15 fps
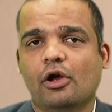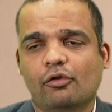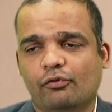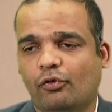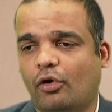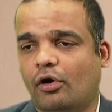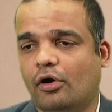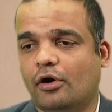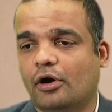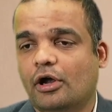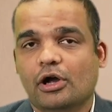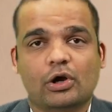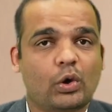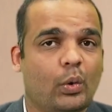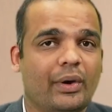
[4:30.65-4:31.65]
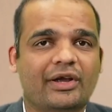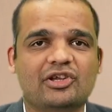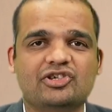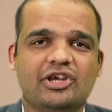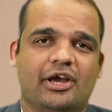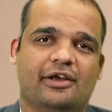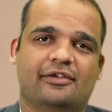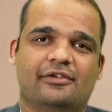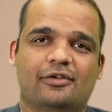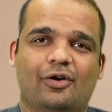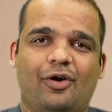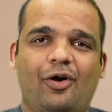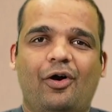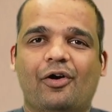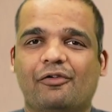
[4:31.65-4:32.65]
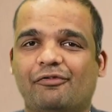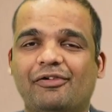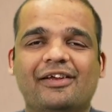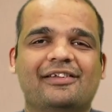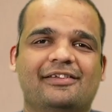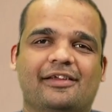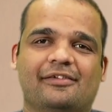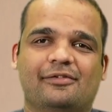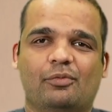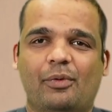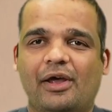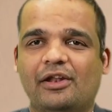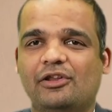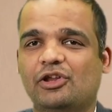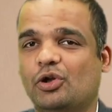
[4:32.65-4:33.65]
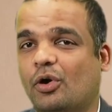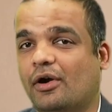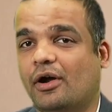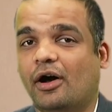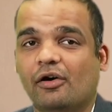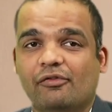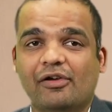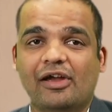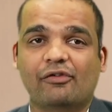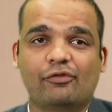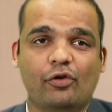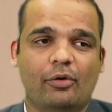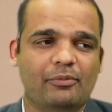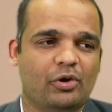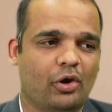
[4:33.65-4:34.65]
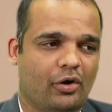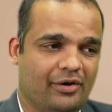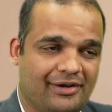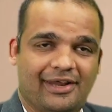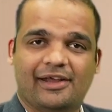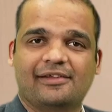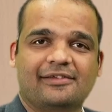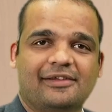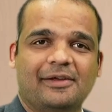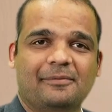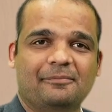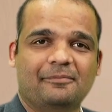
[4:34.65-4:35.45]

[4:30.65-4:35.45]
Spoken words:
for quick checks or fixes when you're away from your desk.